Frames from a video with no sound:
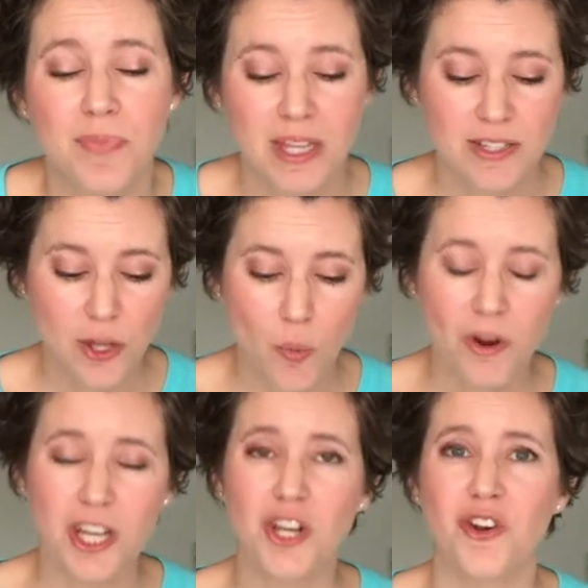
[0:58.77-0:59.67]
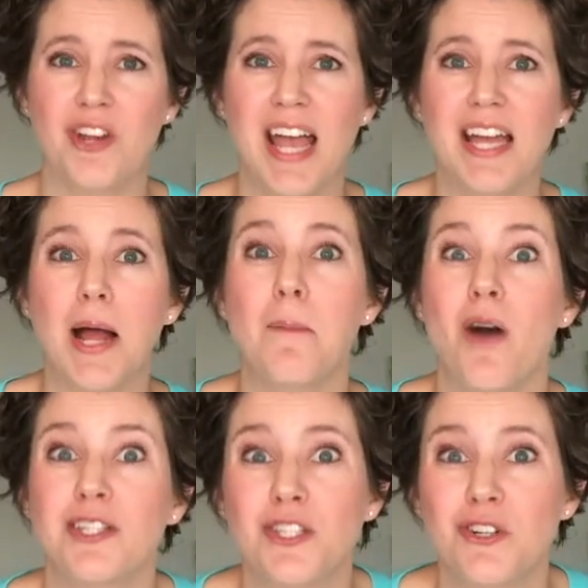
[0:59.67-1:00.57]
So we're going to create a
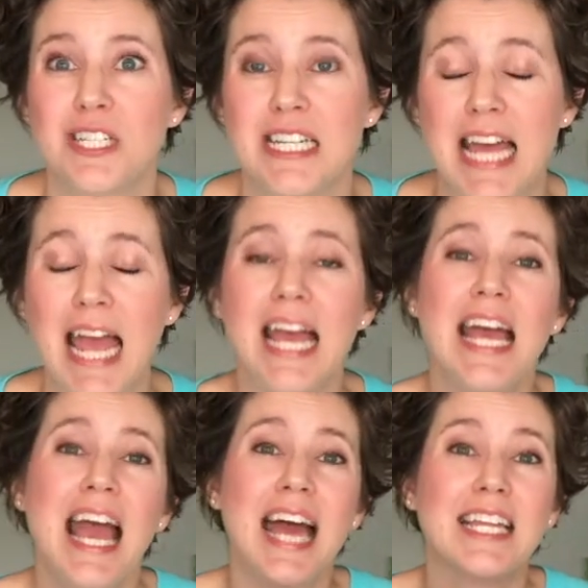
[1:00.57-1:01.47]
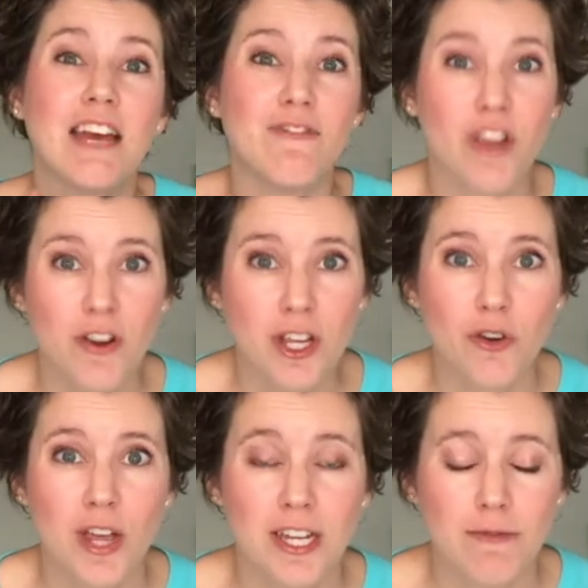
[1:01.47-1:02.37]
monster today and get very
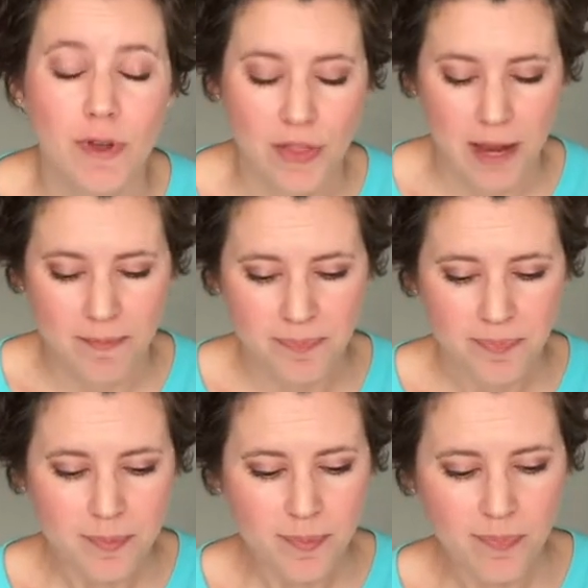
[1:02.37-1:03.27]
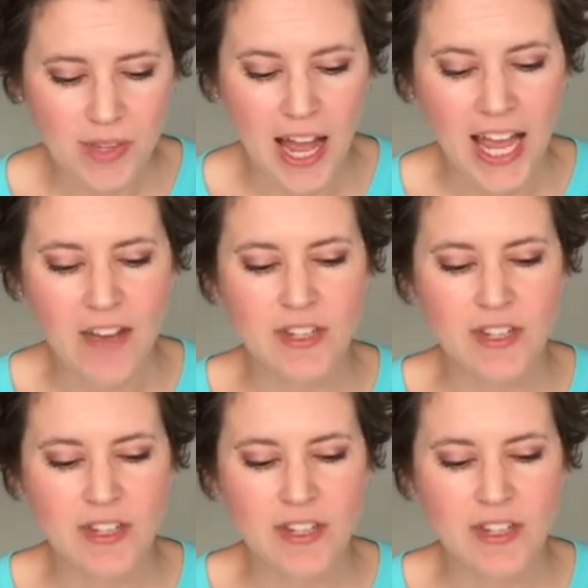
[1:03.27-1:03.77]
creative with it. I have an